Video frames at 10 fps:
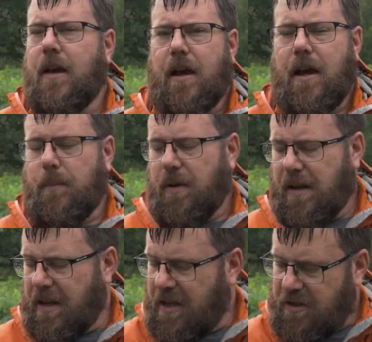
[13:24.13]

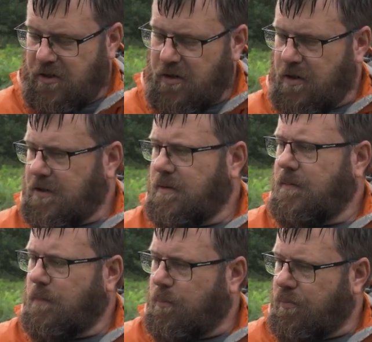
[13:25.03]
and it's just
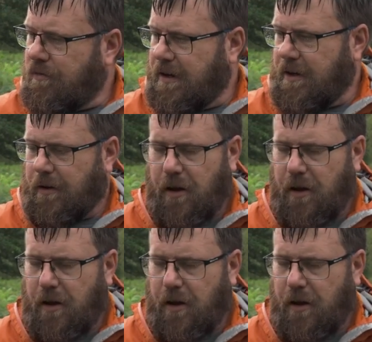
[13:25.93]
brilliant.